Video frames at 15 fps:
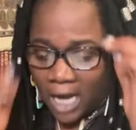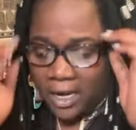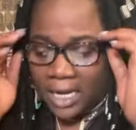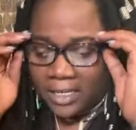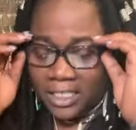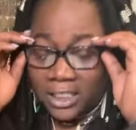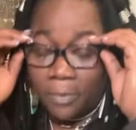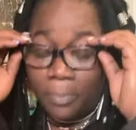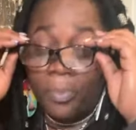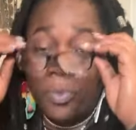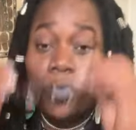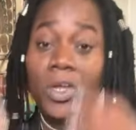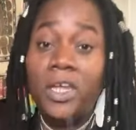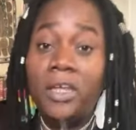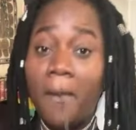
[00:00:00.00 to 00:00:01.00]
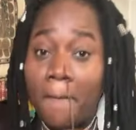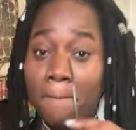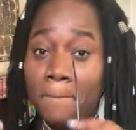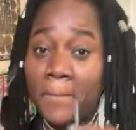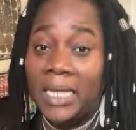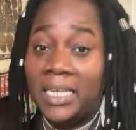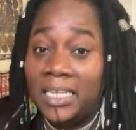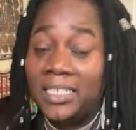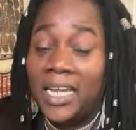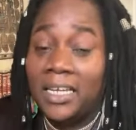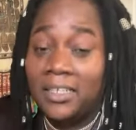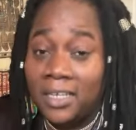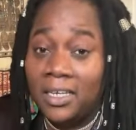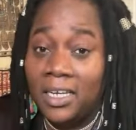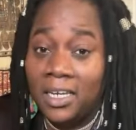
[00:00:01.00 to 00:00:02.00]
And that is
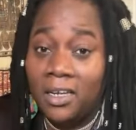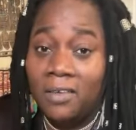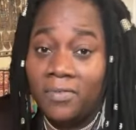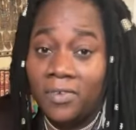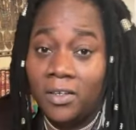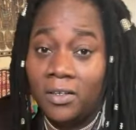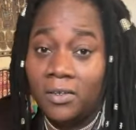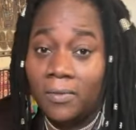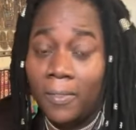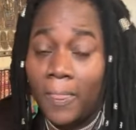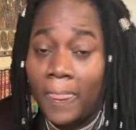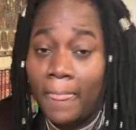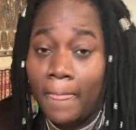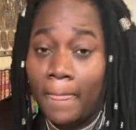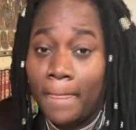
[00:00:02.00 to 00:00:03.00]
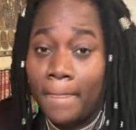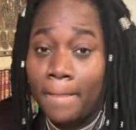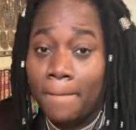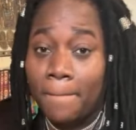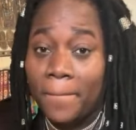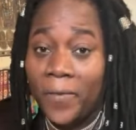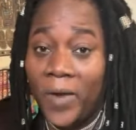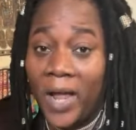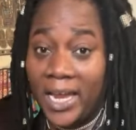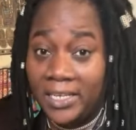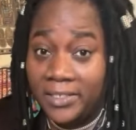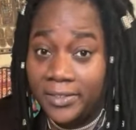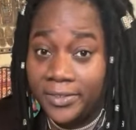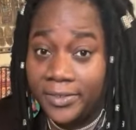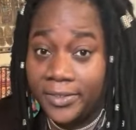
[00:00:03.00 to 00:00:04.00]
premeditated evil.
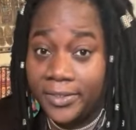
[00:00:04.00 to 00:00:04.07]
Right?